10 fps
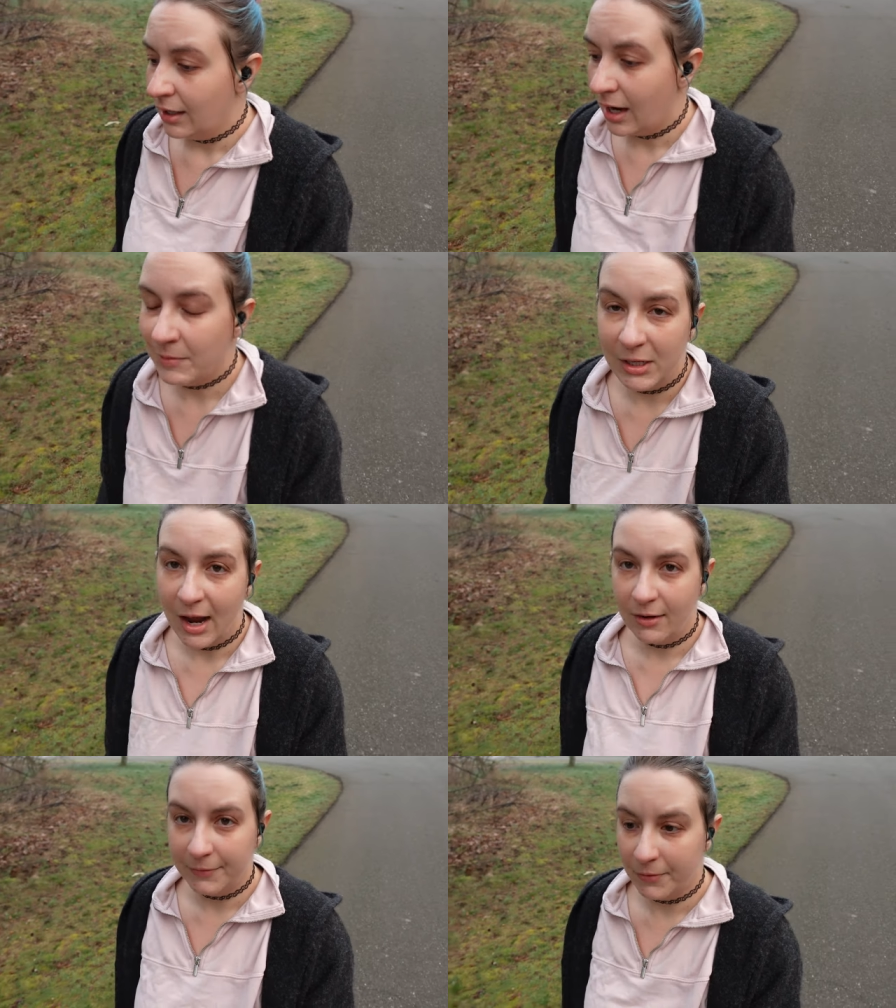I mean,
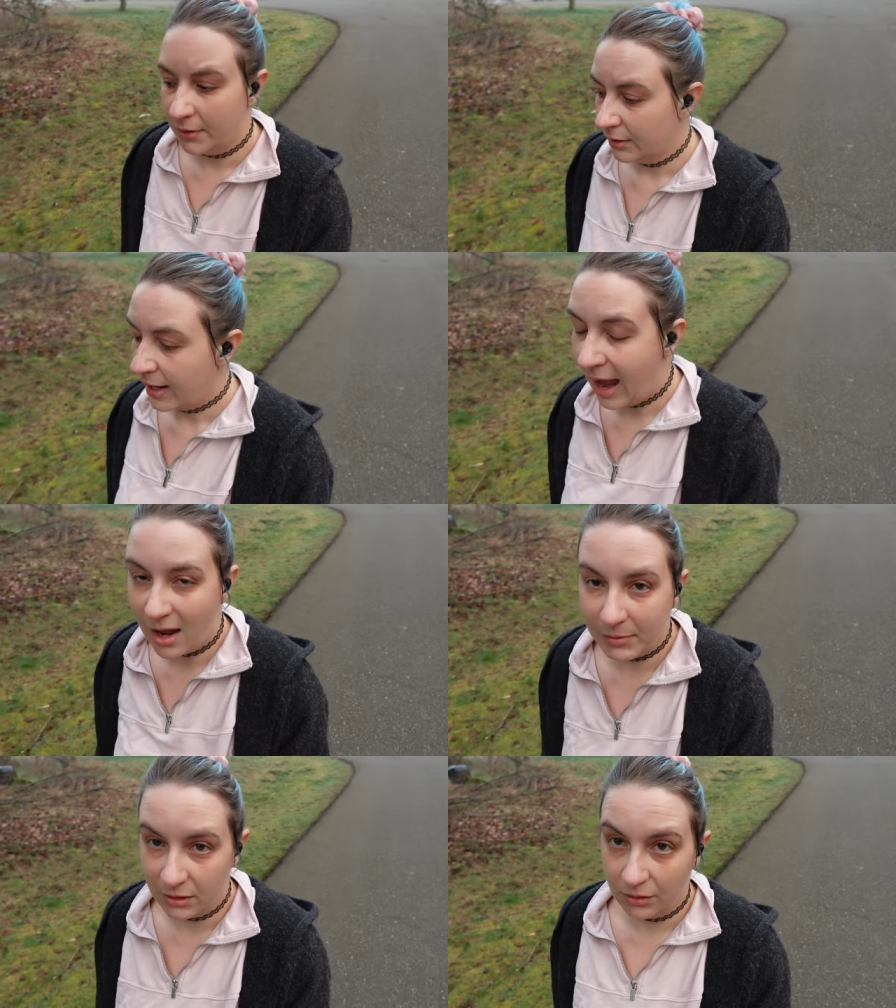out of
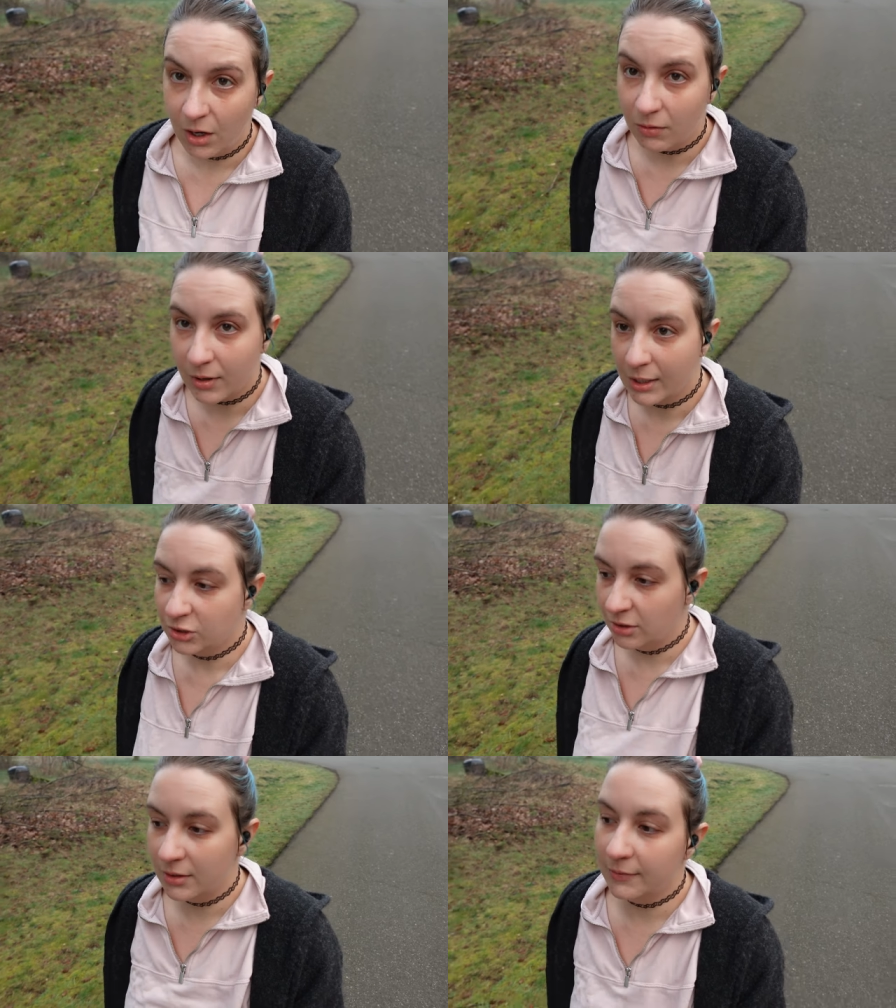habit alone, I
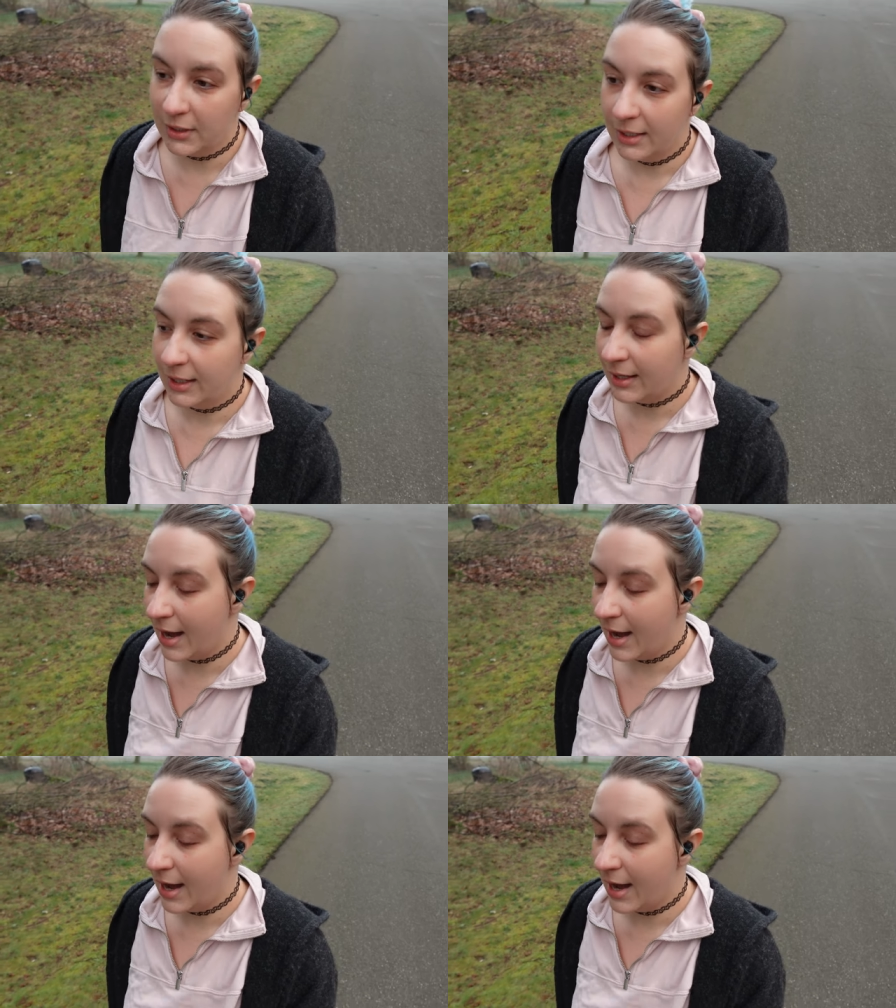shouldn't have done it.